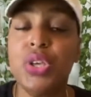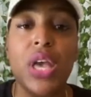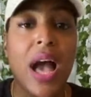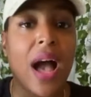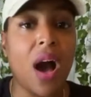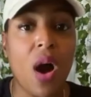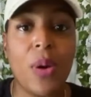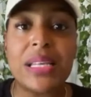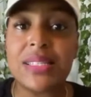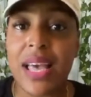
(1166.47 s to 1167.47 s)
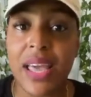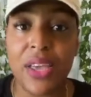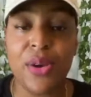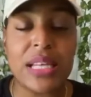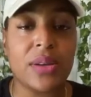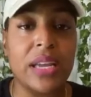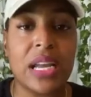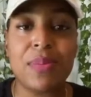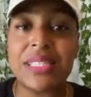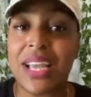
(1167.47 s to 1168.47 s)
I always say, you guys are going to
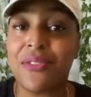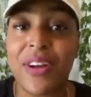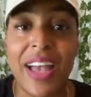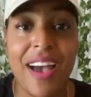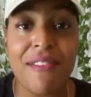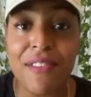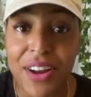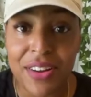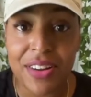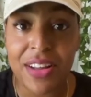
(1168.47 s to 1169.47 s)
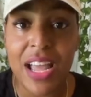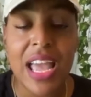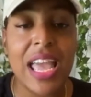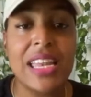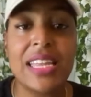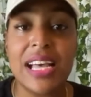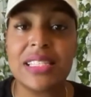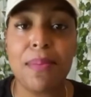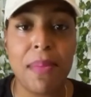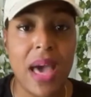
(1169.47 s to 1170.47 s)
hear me say it forever, it
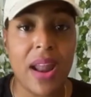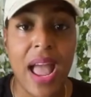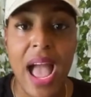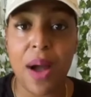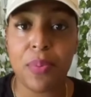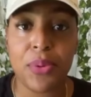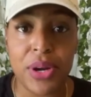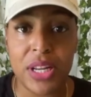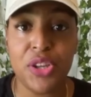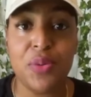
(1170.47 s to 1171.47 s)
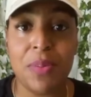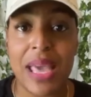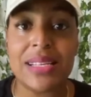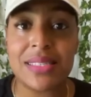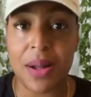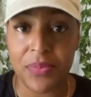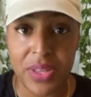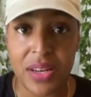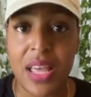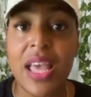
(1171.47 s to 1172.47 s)
doesn't matter how pretty you make
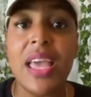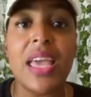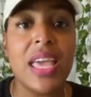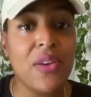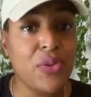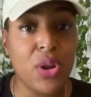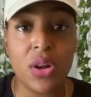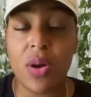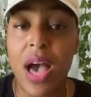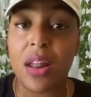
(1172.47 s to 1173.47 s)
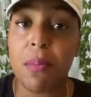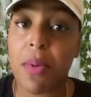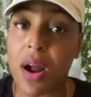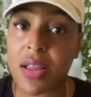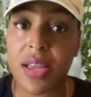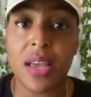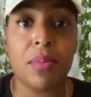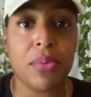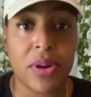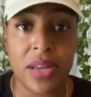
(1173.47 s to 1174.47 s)
something if you don't know how to market
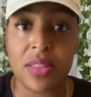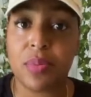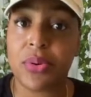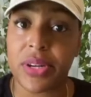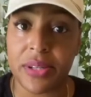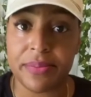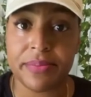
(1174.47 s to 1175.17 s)
and brand the pretty.